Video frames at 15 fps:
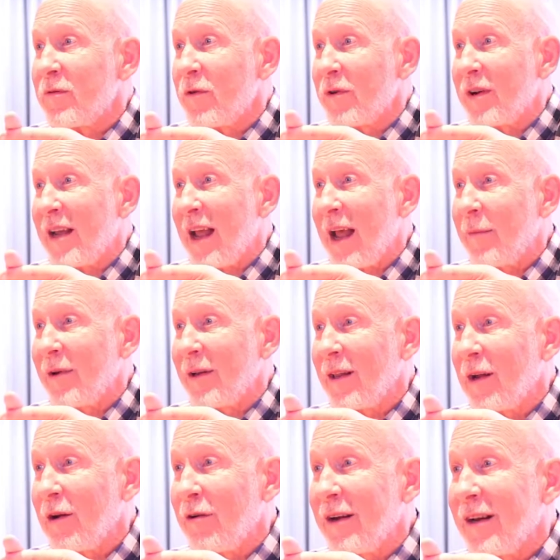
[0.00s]

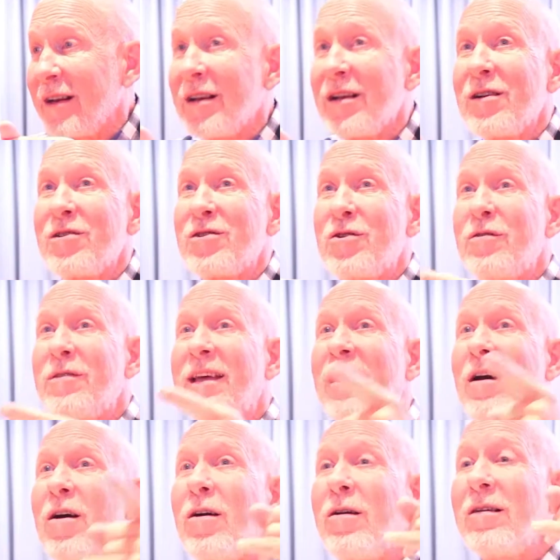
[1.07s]
vocabulary, so
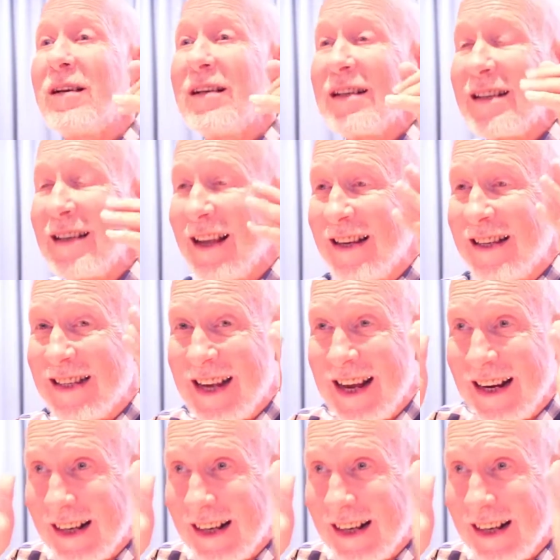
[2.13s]
they stay